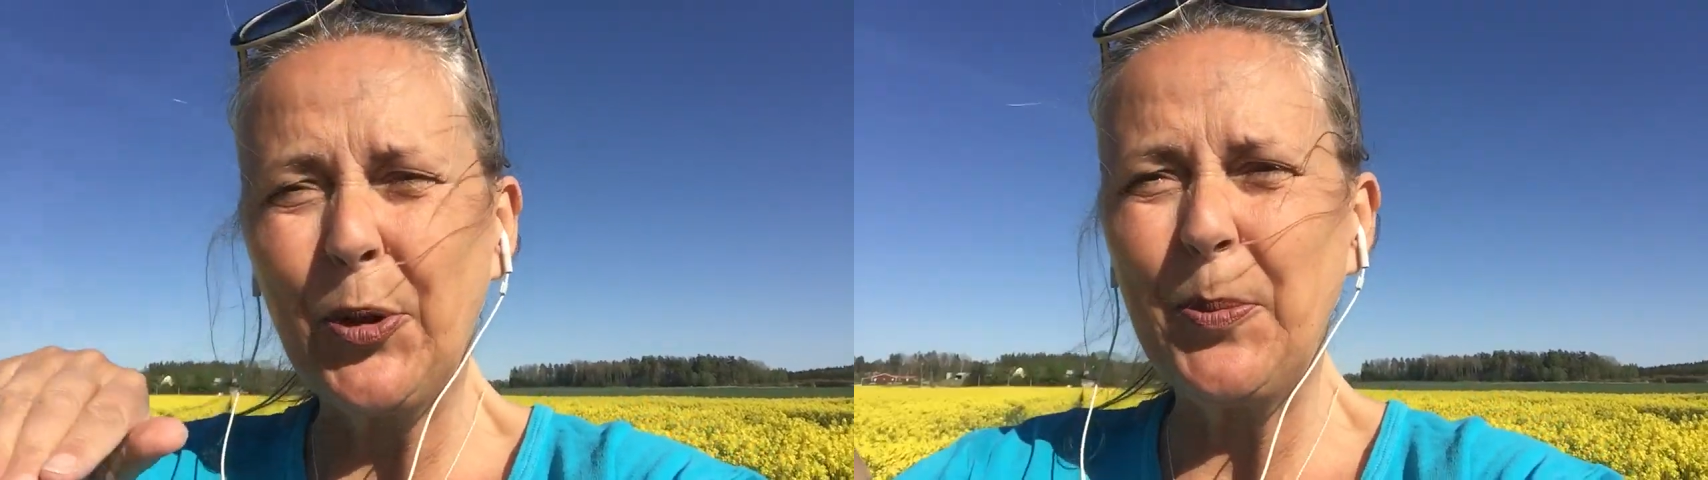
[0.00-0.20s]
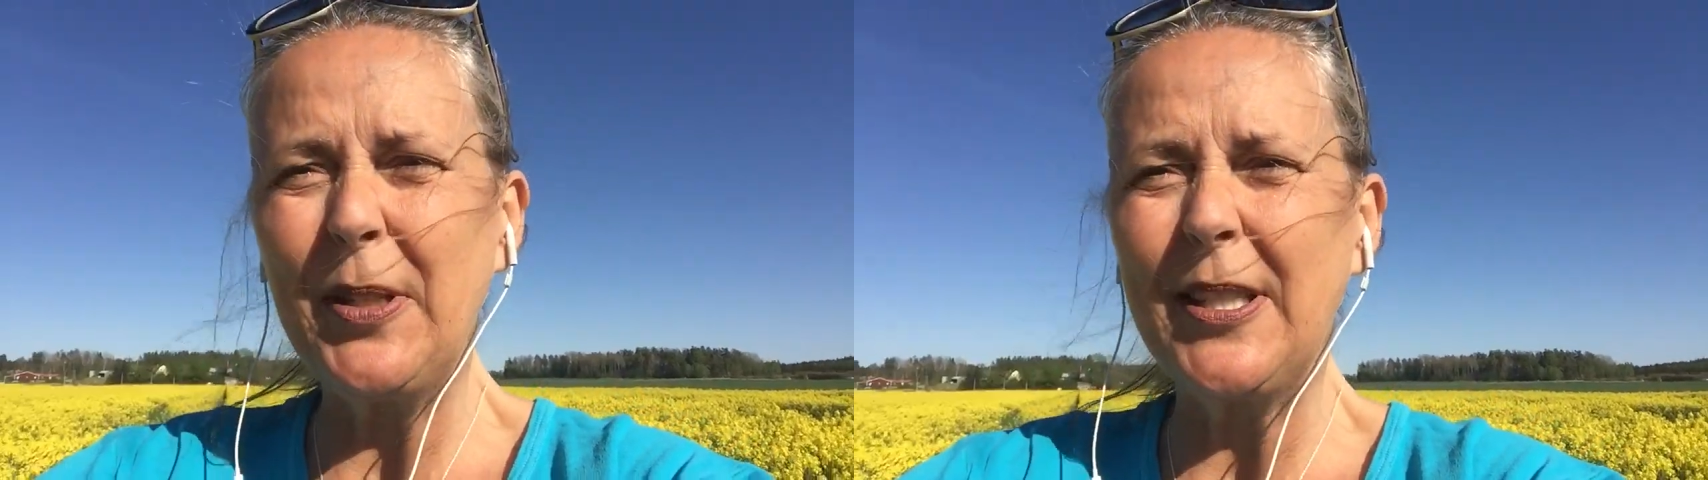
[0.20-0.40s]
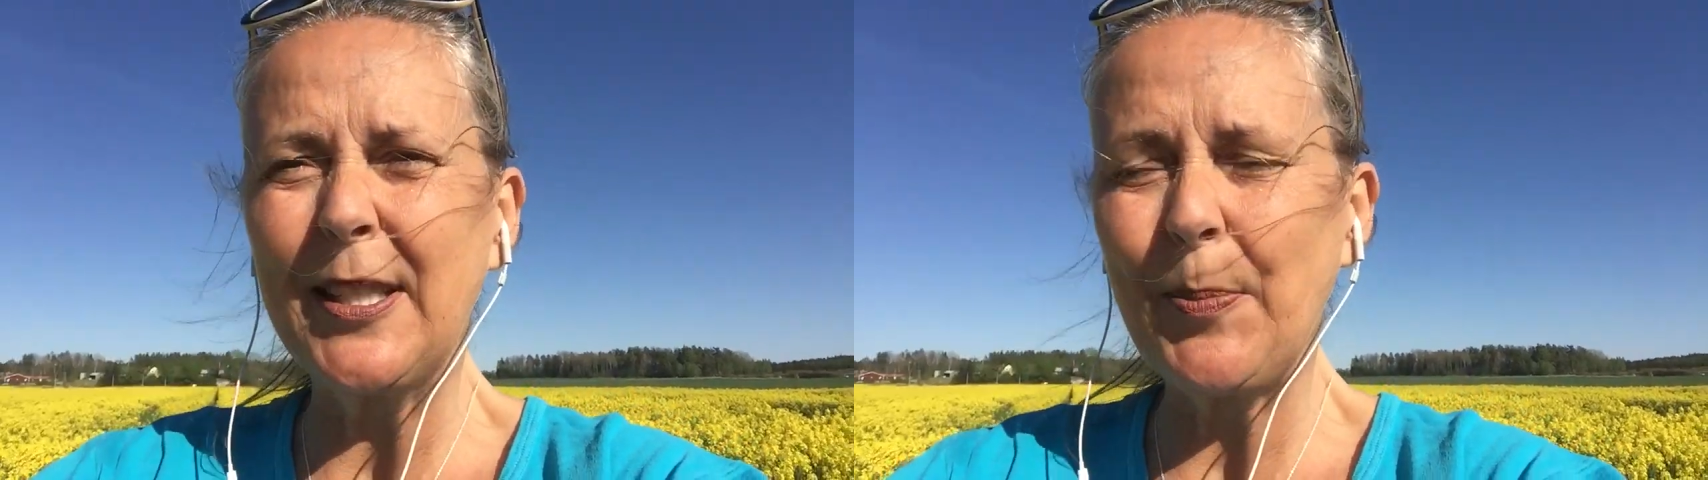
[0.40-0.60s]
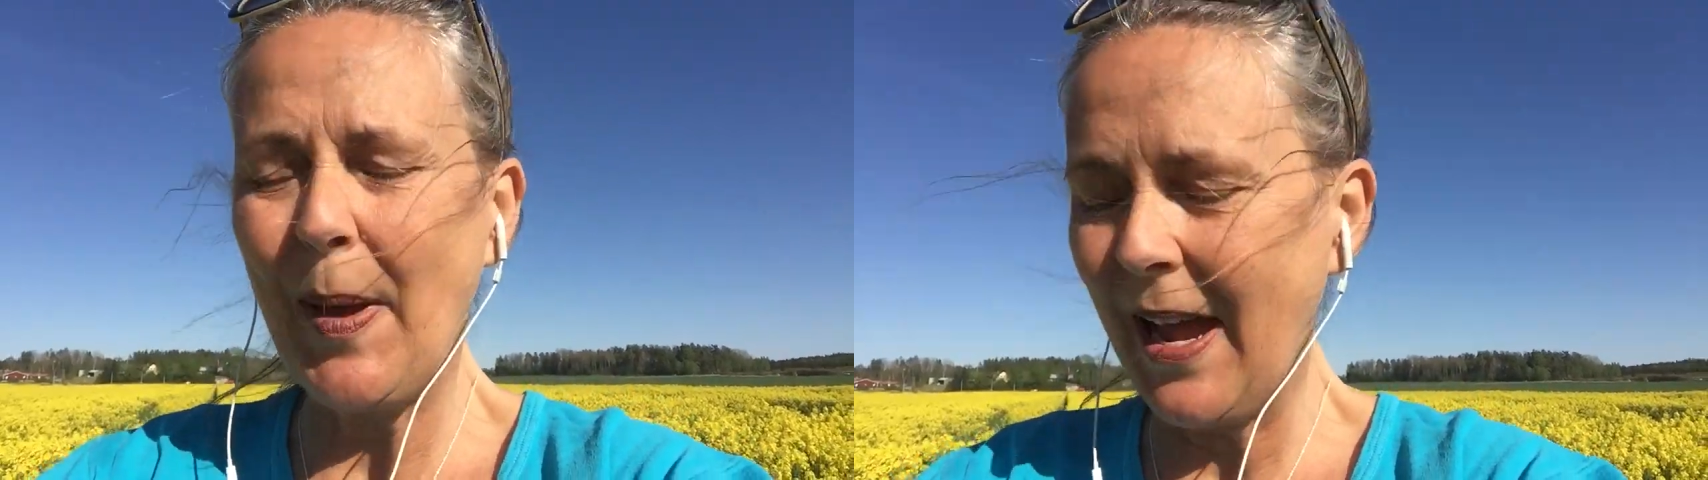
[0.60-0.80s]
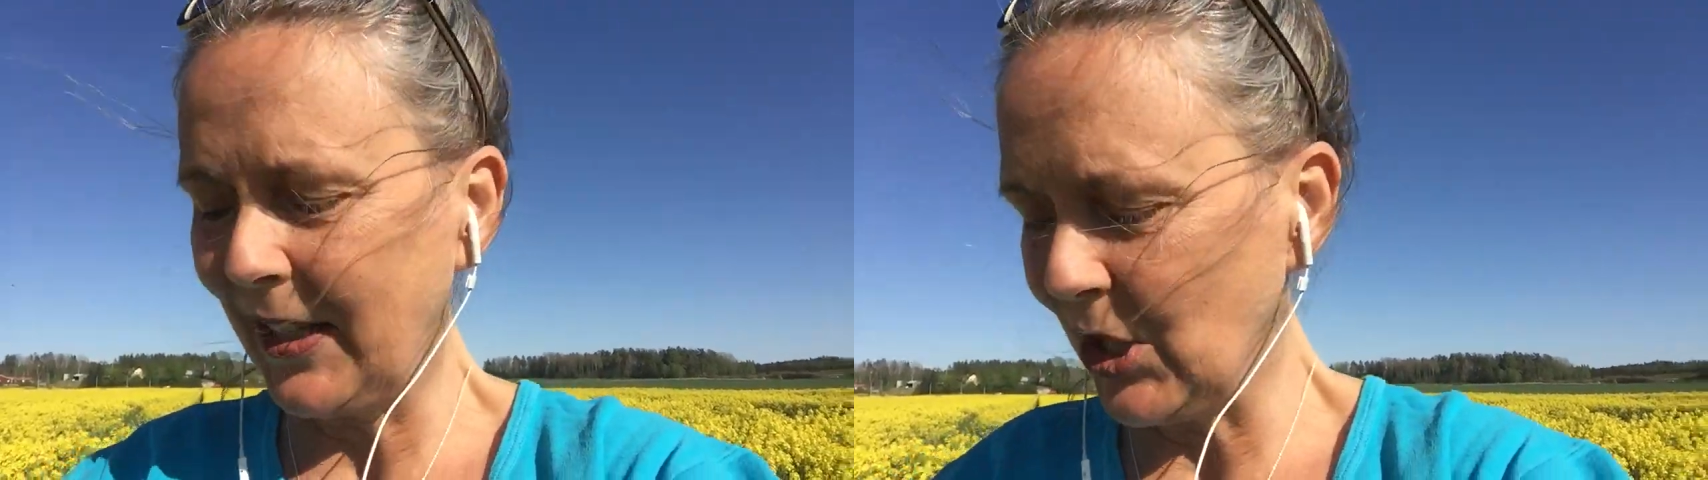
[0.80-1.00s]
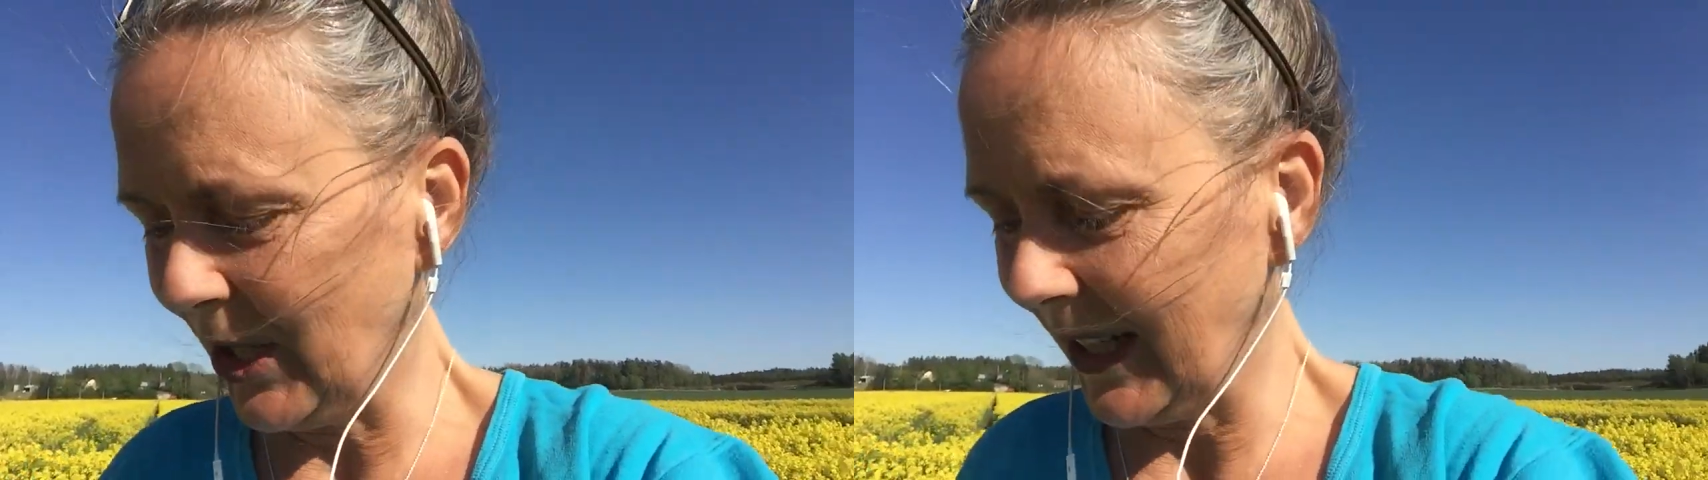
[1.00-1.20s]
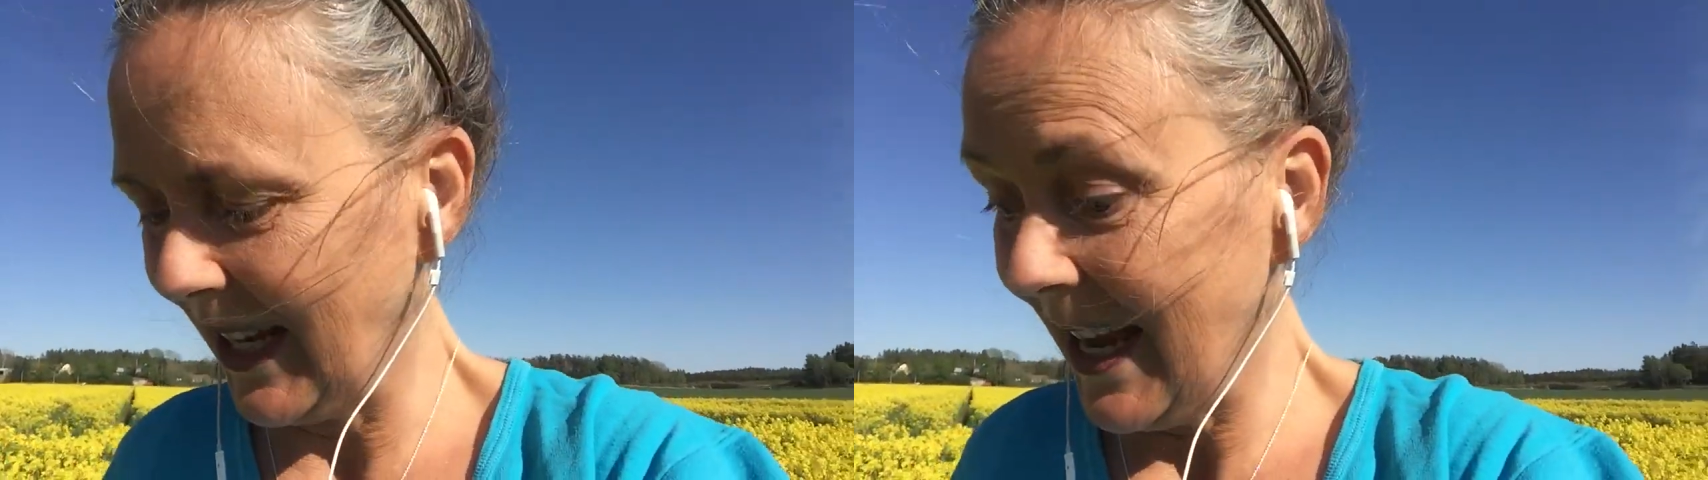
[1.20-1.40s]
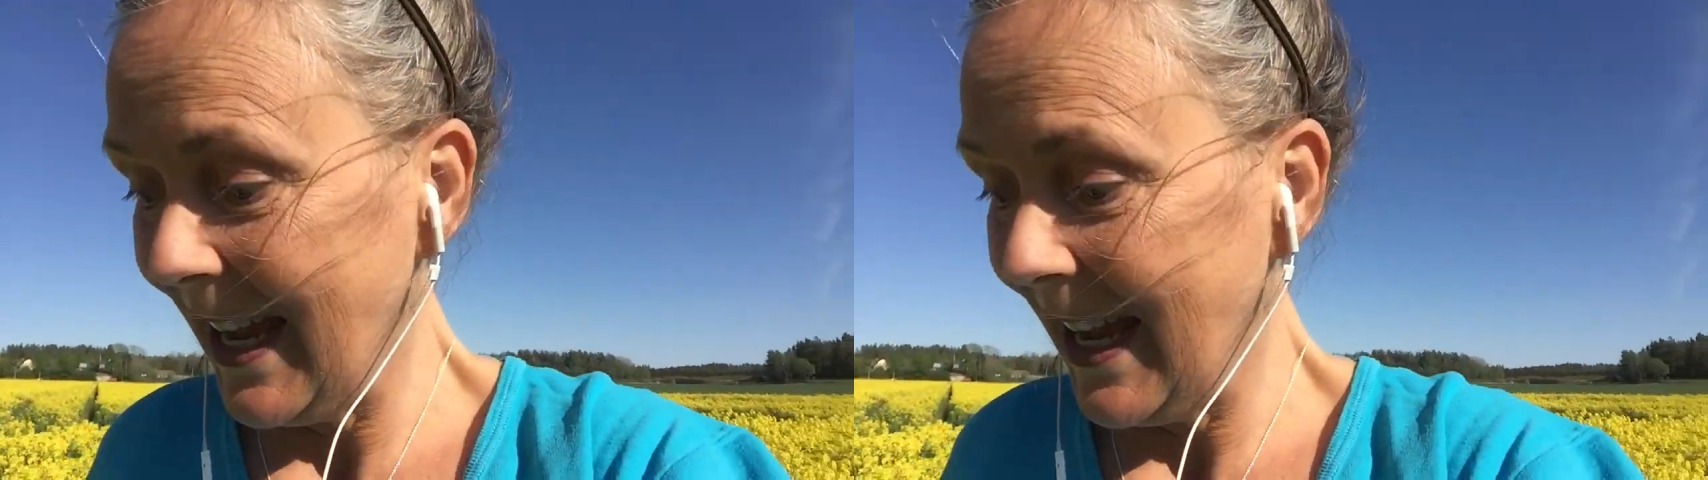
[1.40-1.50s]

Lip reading: them into this packaging.